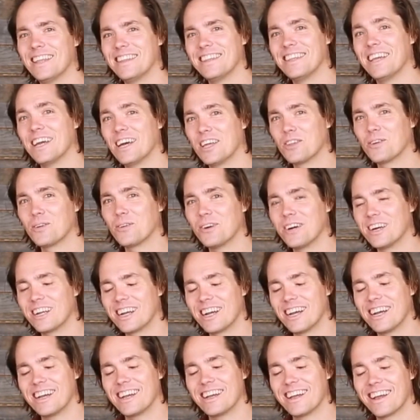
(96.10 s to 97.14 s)
The other one
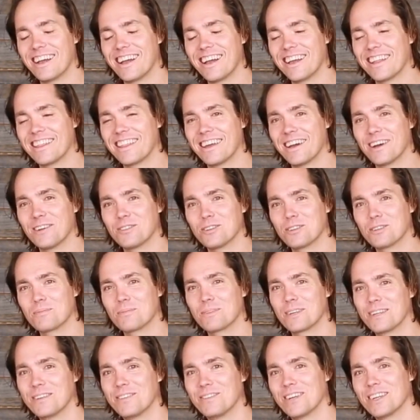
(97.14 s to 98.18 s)
I thought was
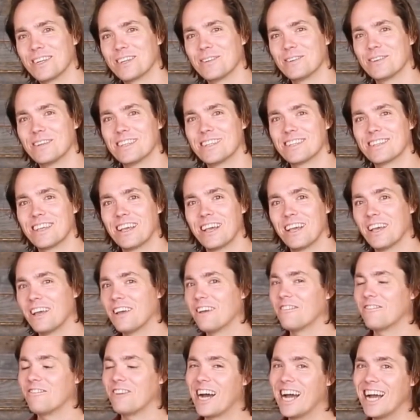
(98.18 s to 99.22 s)
pretty funny was,
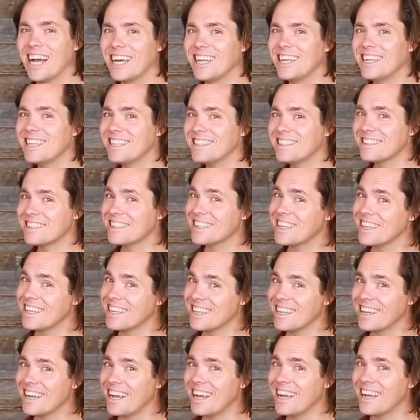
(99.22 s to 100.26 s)
finest
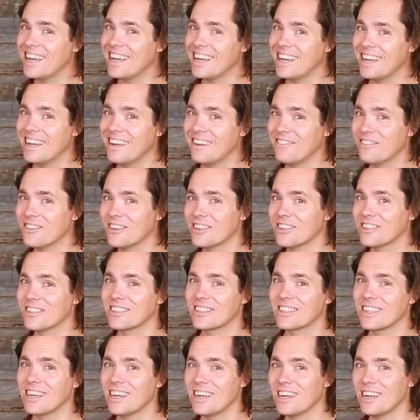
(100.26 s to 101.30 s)
thing I ever
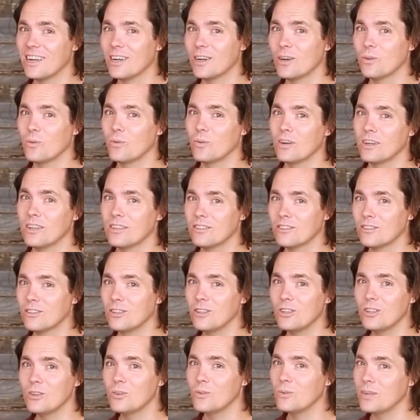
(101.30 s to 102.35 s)
saw was
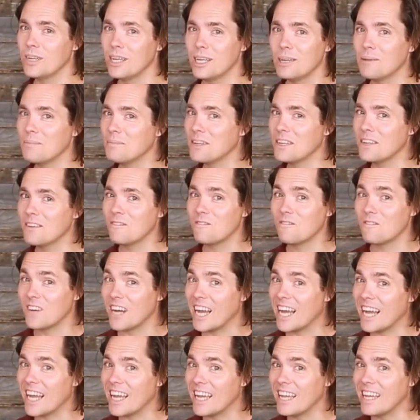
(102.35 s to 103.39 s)
two women
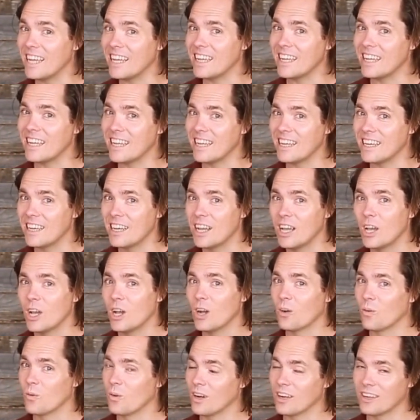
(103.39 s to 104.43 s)
fighting.
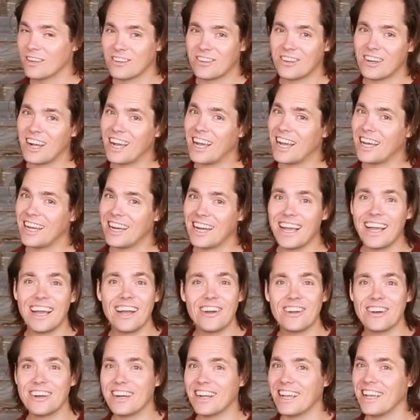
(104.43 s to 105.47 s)
One cried
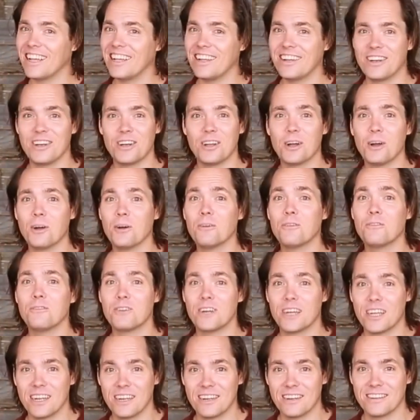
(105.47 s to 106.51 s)
out, it ain't no
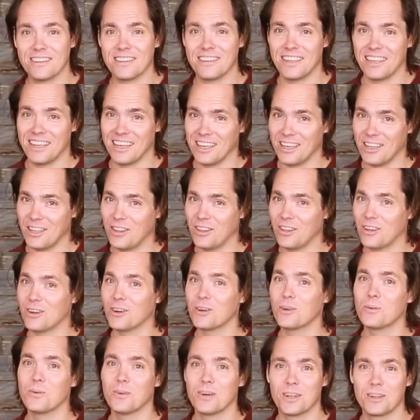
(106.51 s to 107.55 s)
fair. The
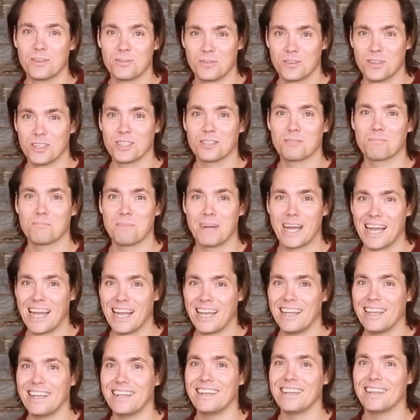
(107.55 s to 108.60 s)
other one was
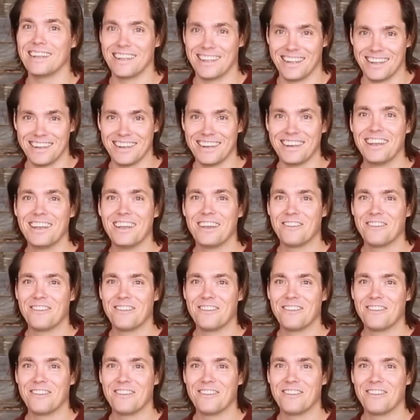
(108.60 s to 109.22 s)
biting.